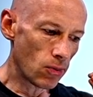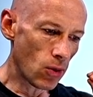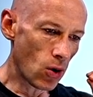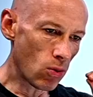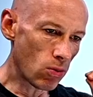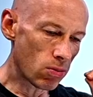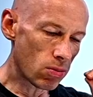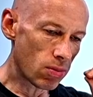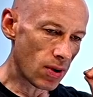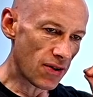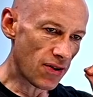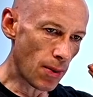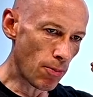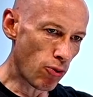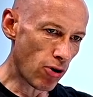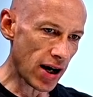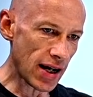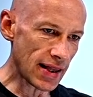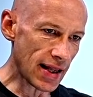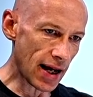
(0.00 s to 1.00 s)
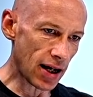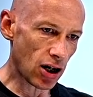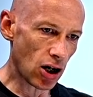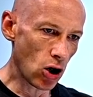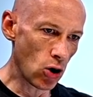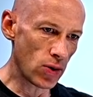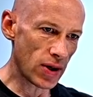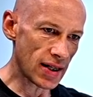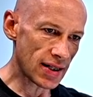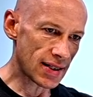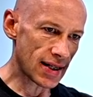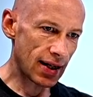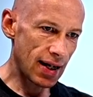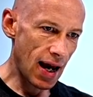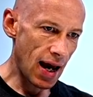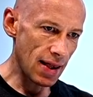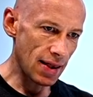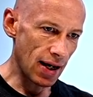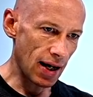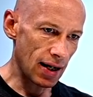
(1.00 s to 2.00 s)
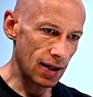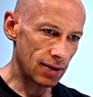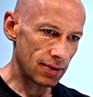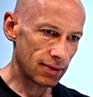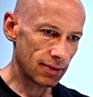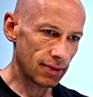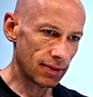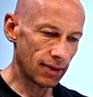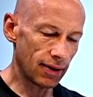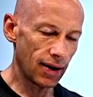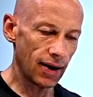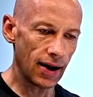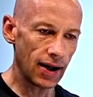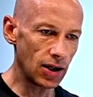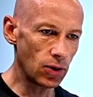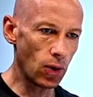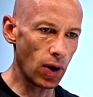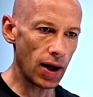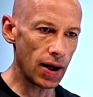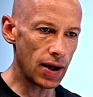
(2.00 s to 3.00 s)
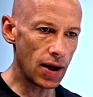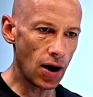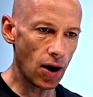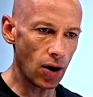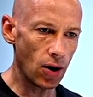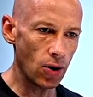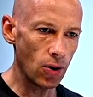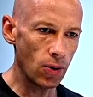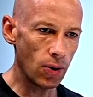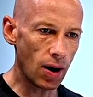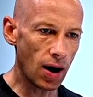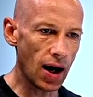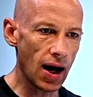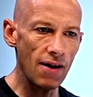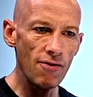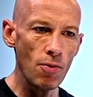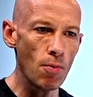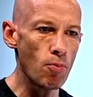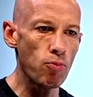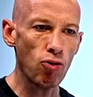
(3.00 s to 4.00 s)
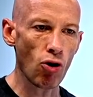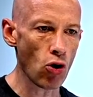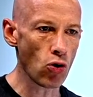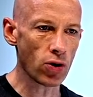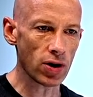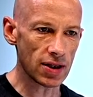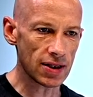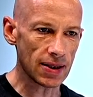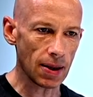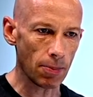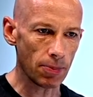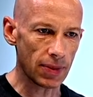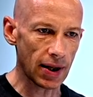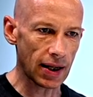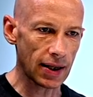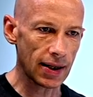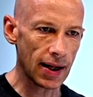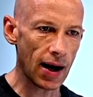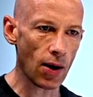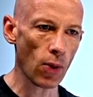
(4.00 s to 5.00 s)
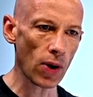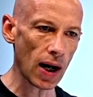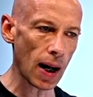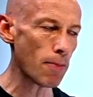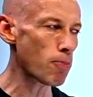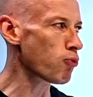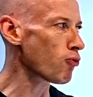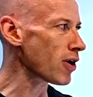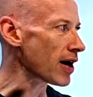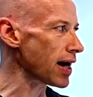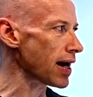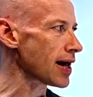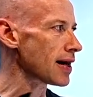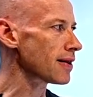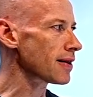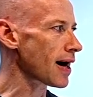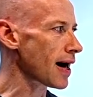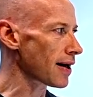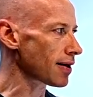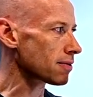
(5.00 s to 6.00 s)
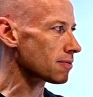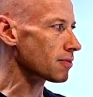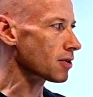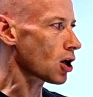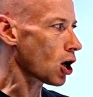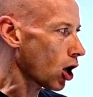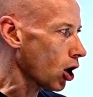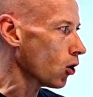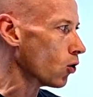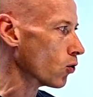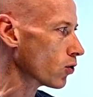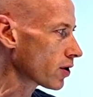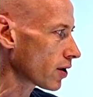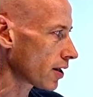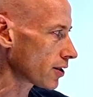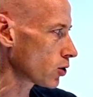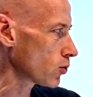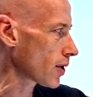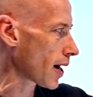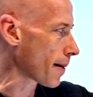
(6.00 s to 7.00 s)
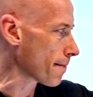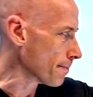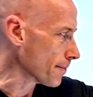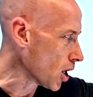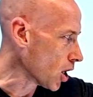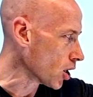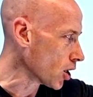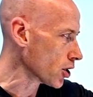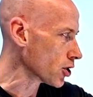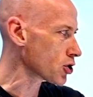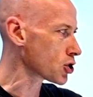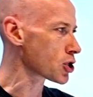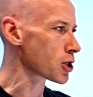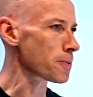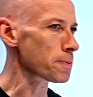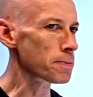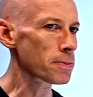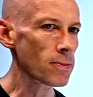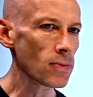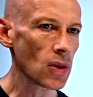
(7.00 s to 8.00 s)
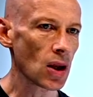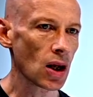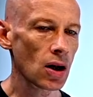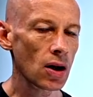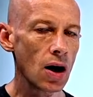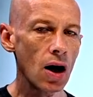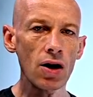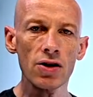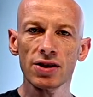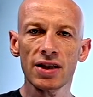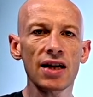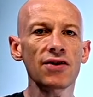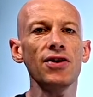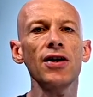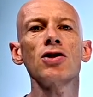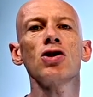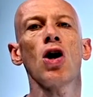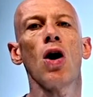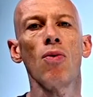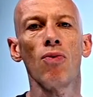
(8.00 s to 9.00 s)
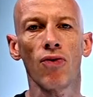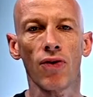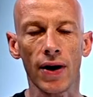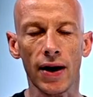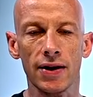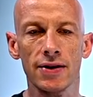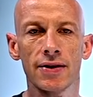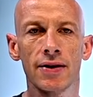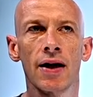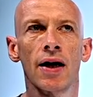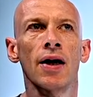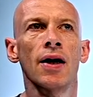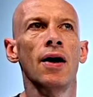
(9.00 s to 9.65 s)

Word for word: Well, if I'm bringing that code in together, how do I know I haven't broken something? Now, when I bring in that code and I do that merge, I'll see if there's conflicts.